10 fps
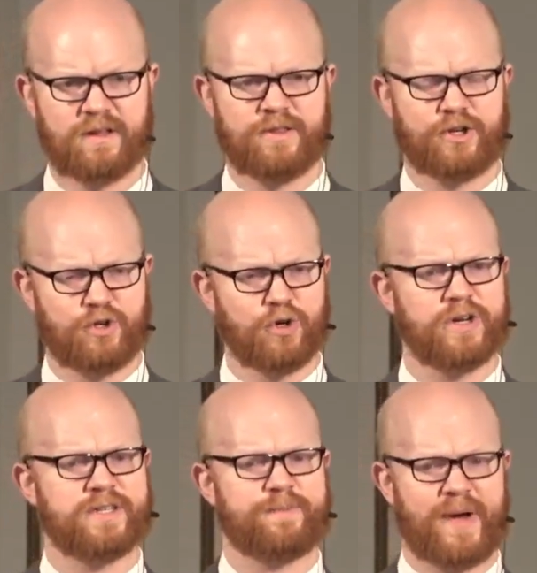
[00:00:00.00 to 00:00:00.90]
The
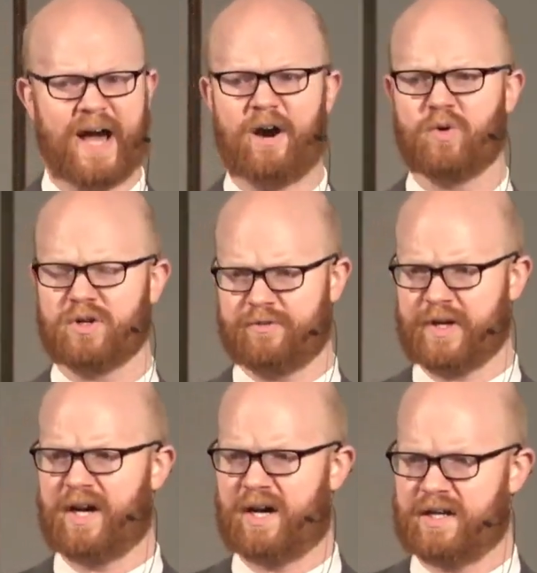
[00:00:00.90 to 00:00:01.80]
good power of
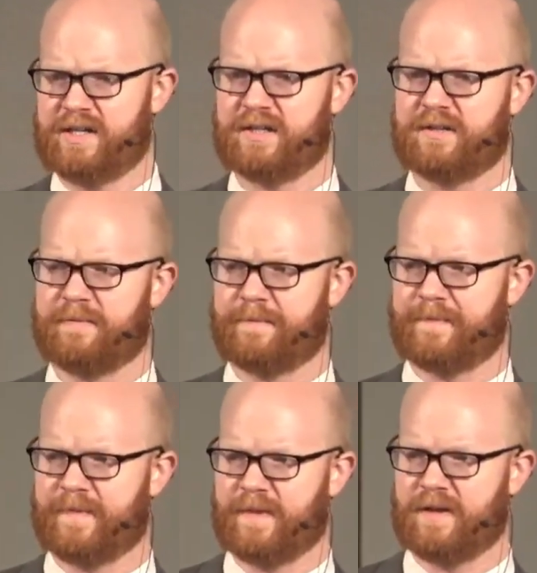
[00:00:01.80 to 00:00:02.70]
God
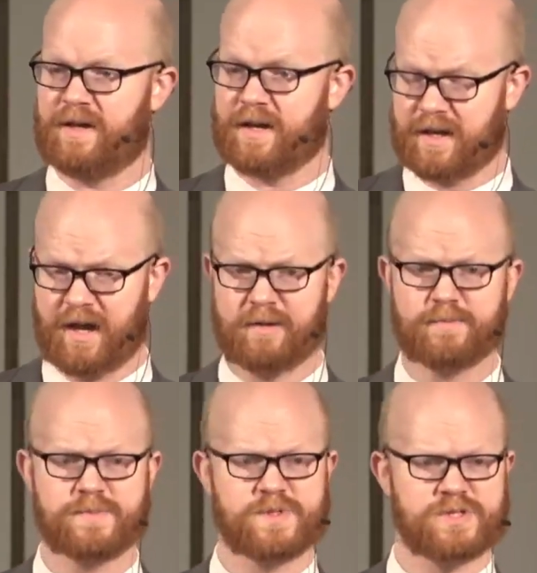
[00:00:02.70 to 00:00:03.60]

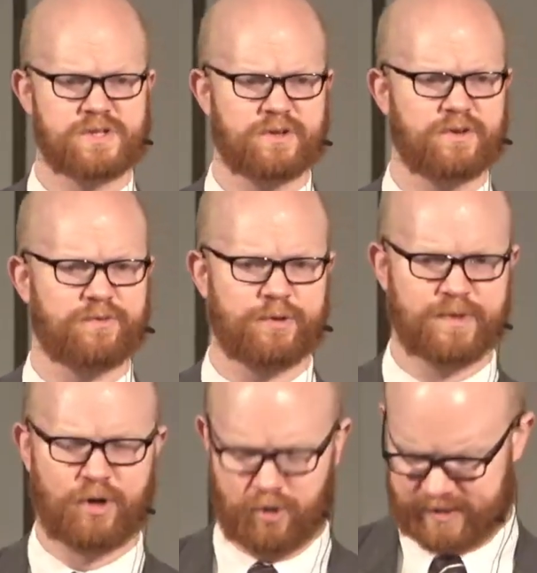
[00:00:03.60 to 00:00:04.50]
comes from
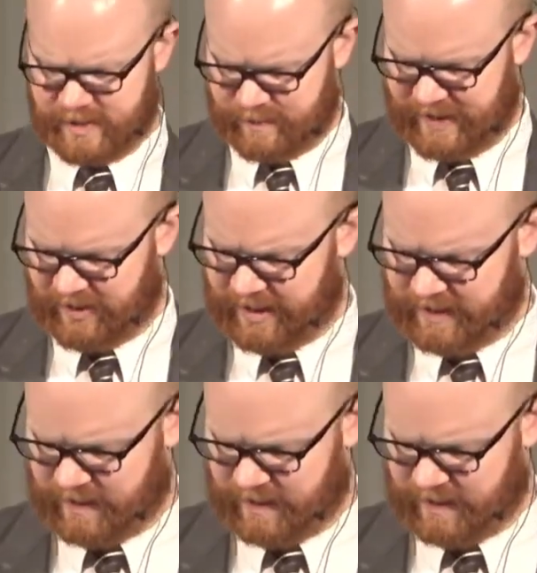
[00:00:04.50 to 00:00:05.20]
the Holy Spirit.